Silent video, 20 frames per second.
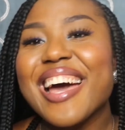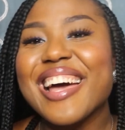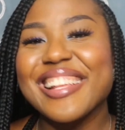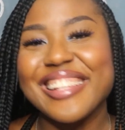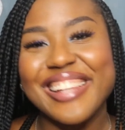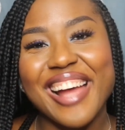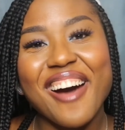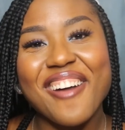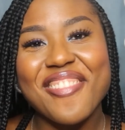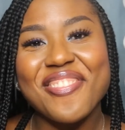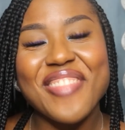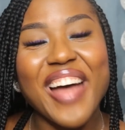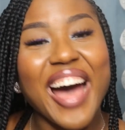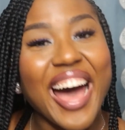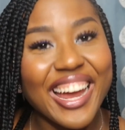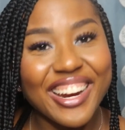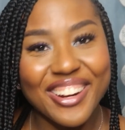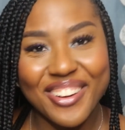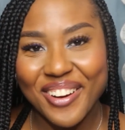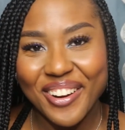Now
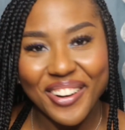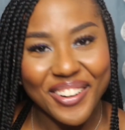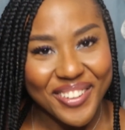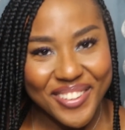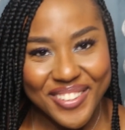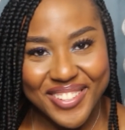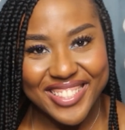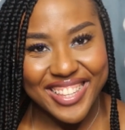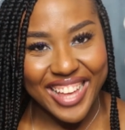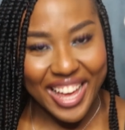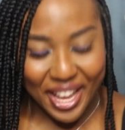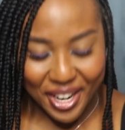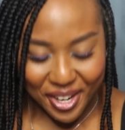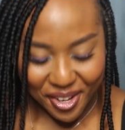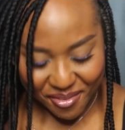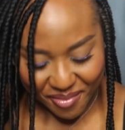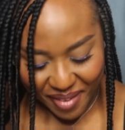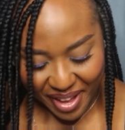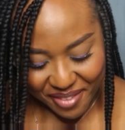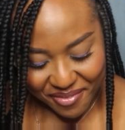that concludes the end
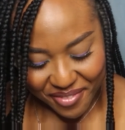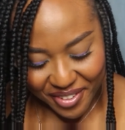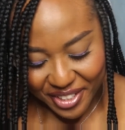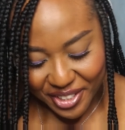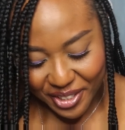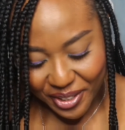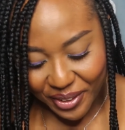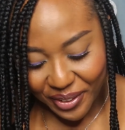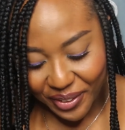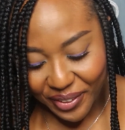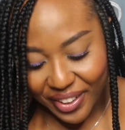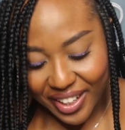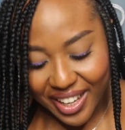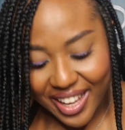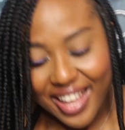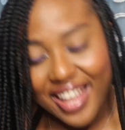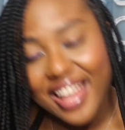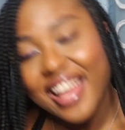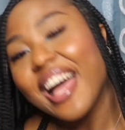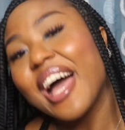of my video.
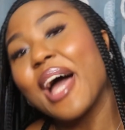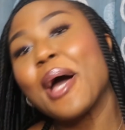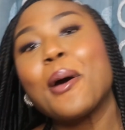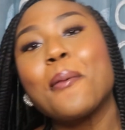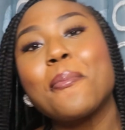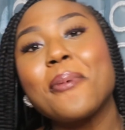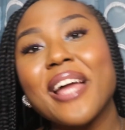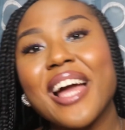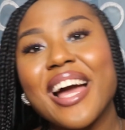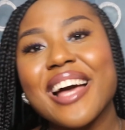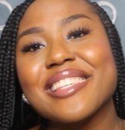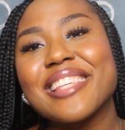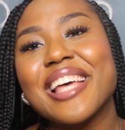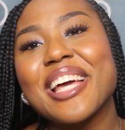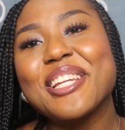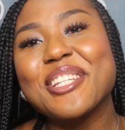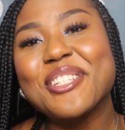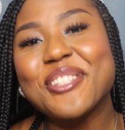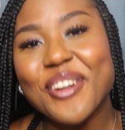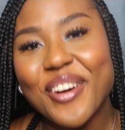I hope you guys
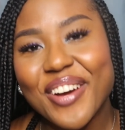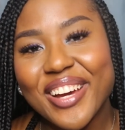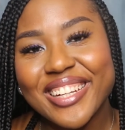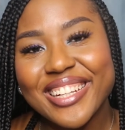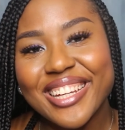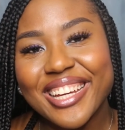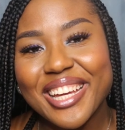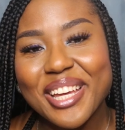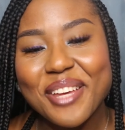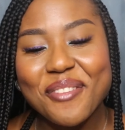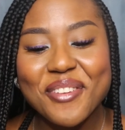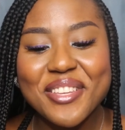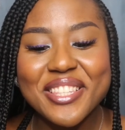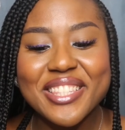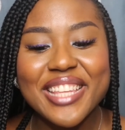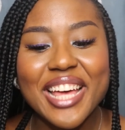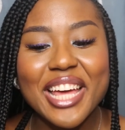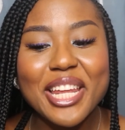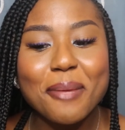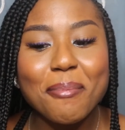enjoyed it. If you
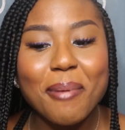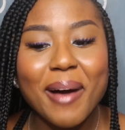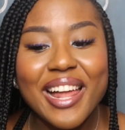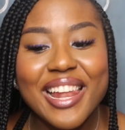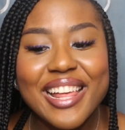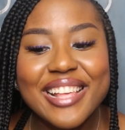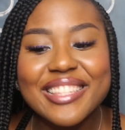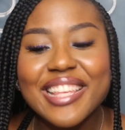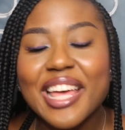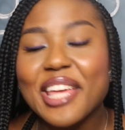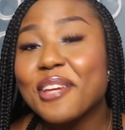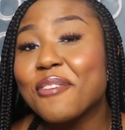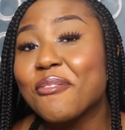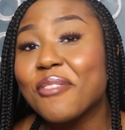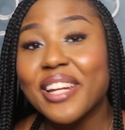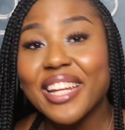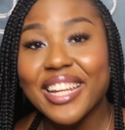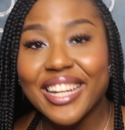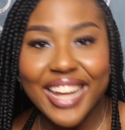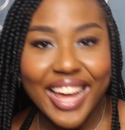see any palettes that you
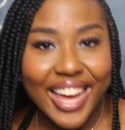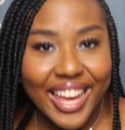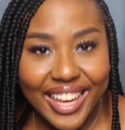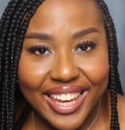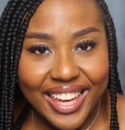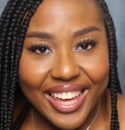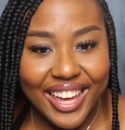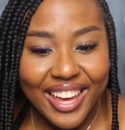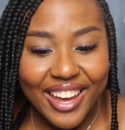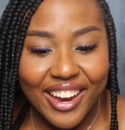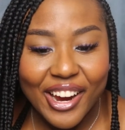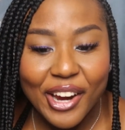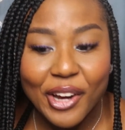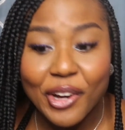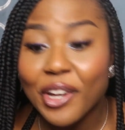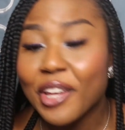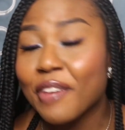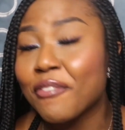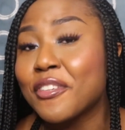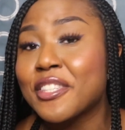really like here, or
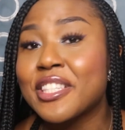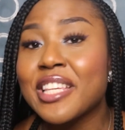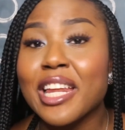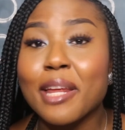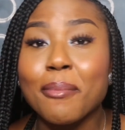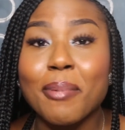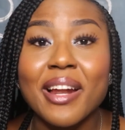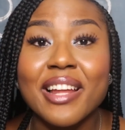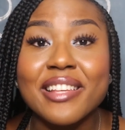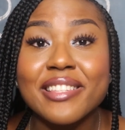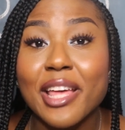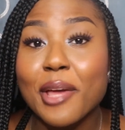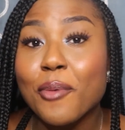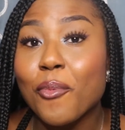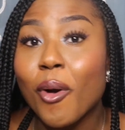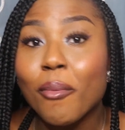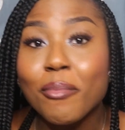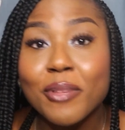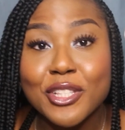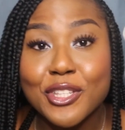if you see any palettes that you
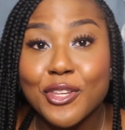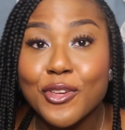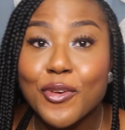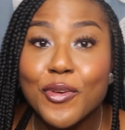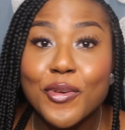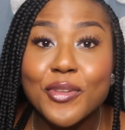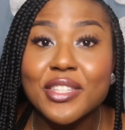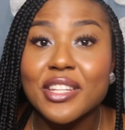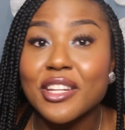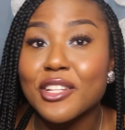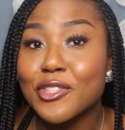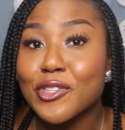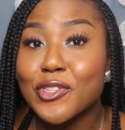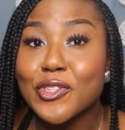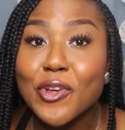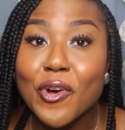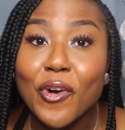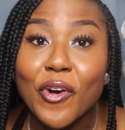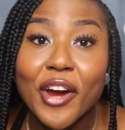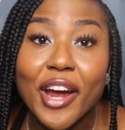want me to use in a
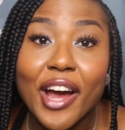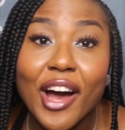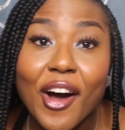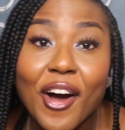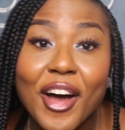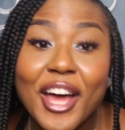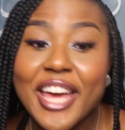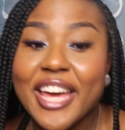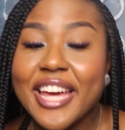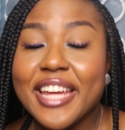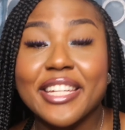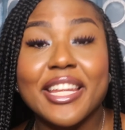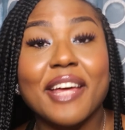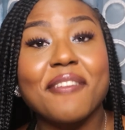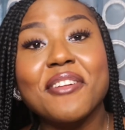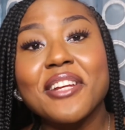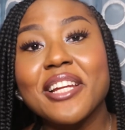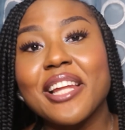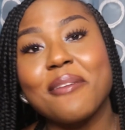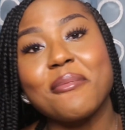tutorial,
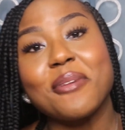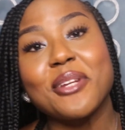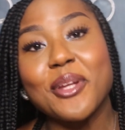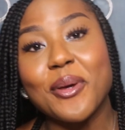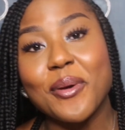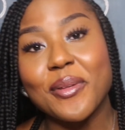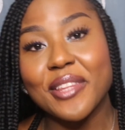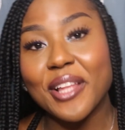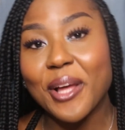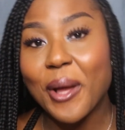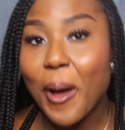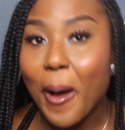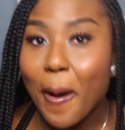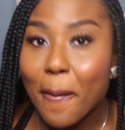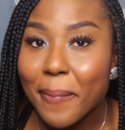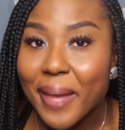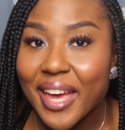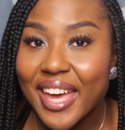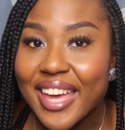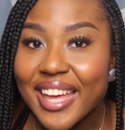definitely let me know in the
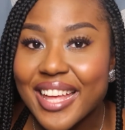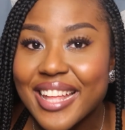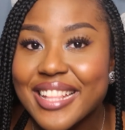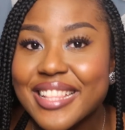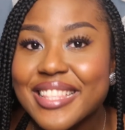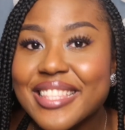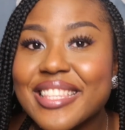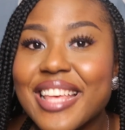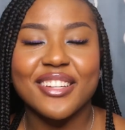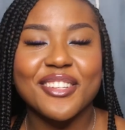comments.